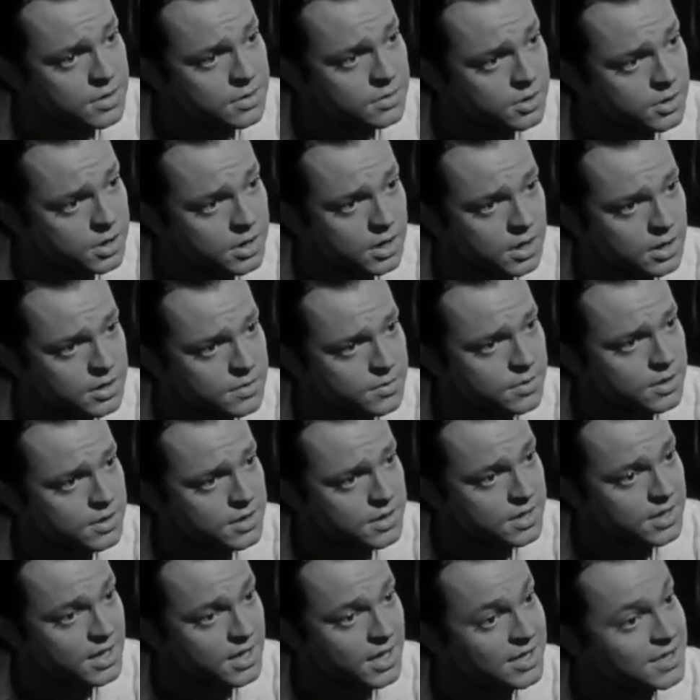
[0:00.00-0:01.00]
But
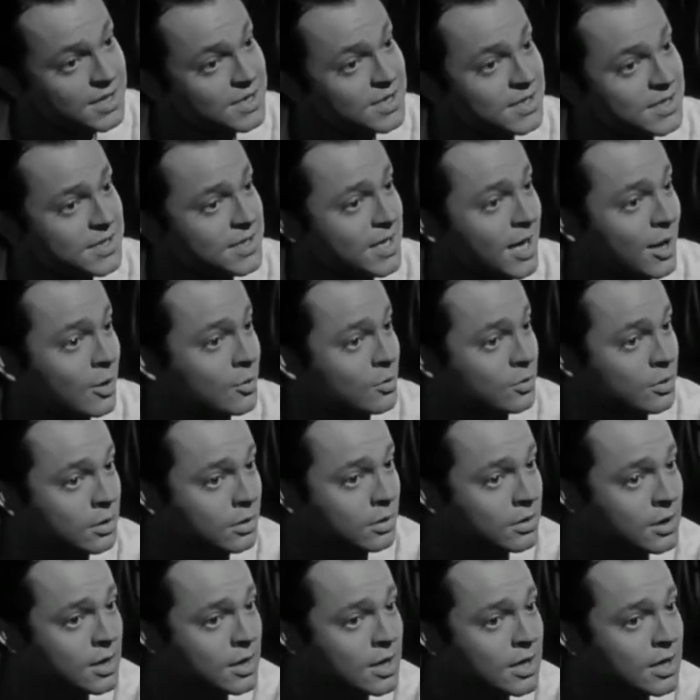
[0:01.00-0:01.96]
artistically, still